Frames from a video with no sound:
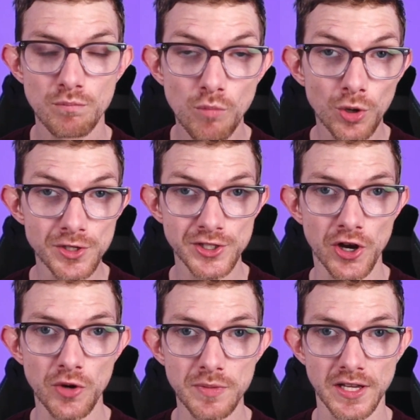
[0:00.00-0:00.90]
More
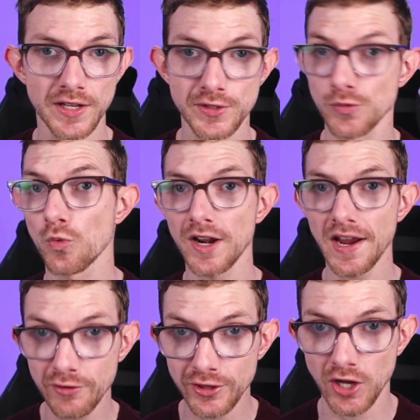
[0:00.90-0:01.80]
so because
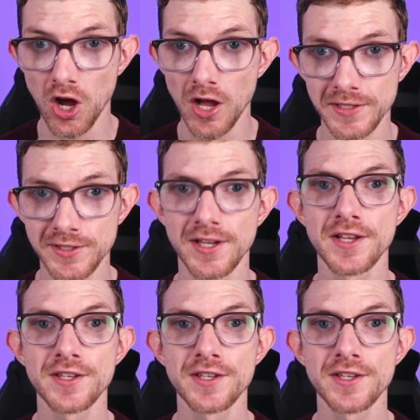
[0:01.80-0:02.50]
whatever the cause,